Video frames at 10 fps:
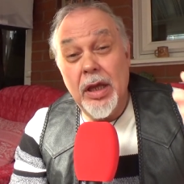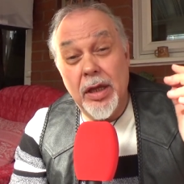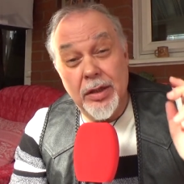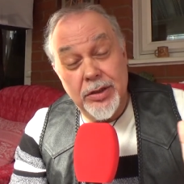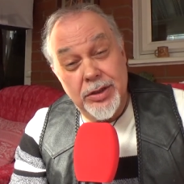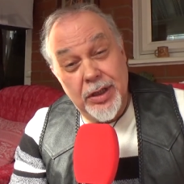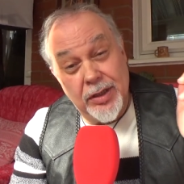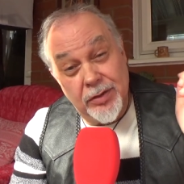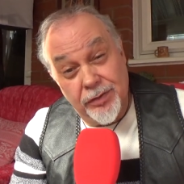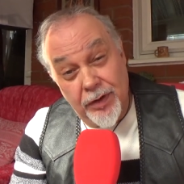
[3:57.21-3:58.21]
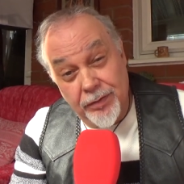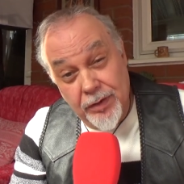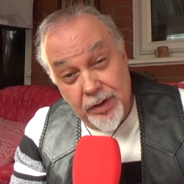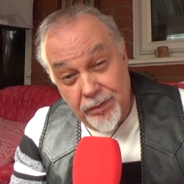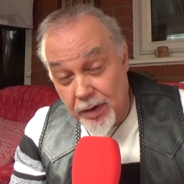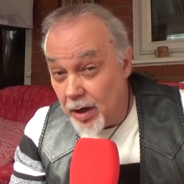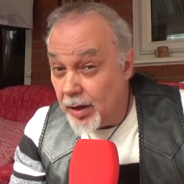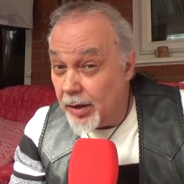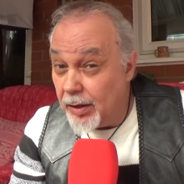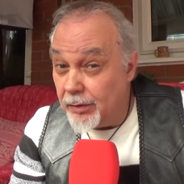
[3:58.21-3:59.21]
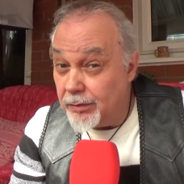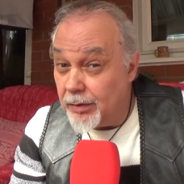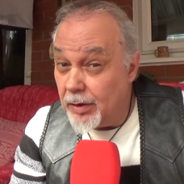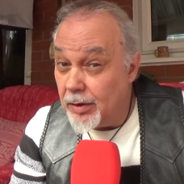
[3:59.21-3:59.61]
in 655.